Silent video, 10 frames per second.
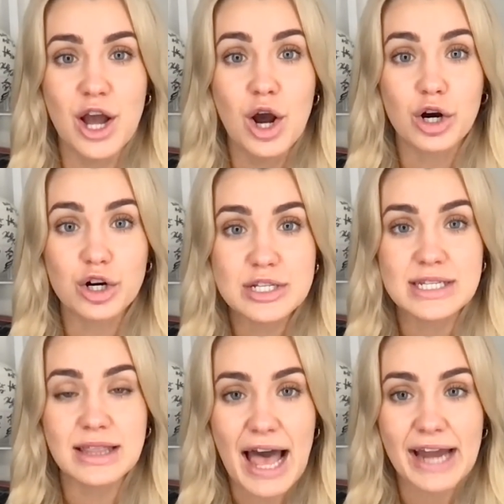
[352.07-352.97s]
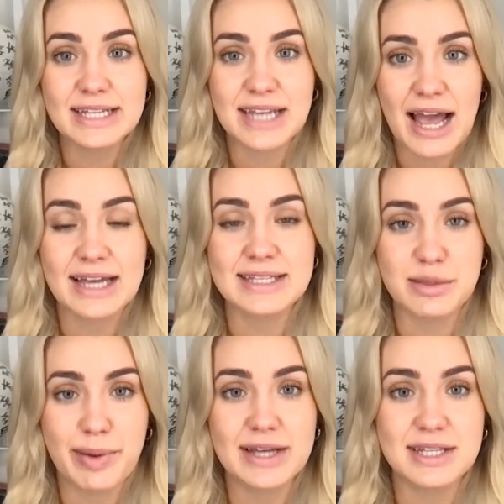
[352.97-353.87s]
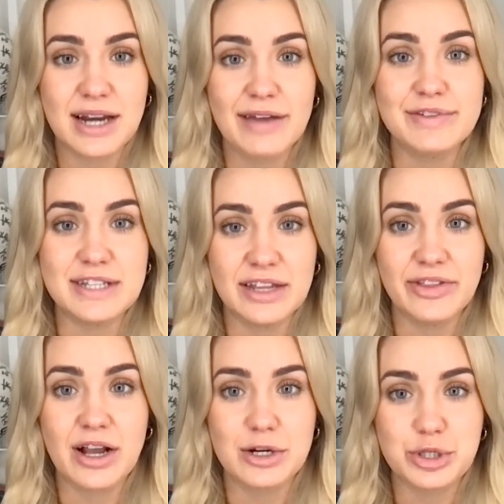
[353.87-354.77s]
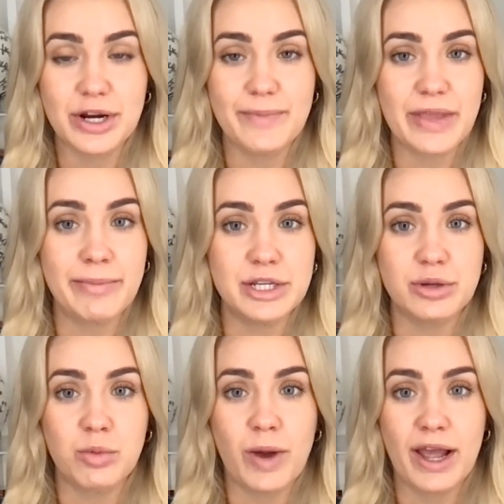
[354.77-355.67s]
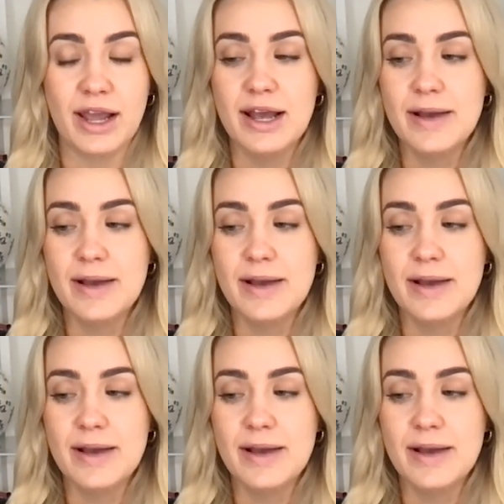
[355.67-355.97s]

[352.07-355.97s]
Her slide attack is the best that I've seen in the country. I mean, the way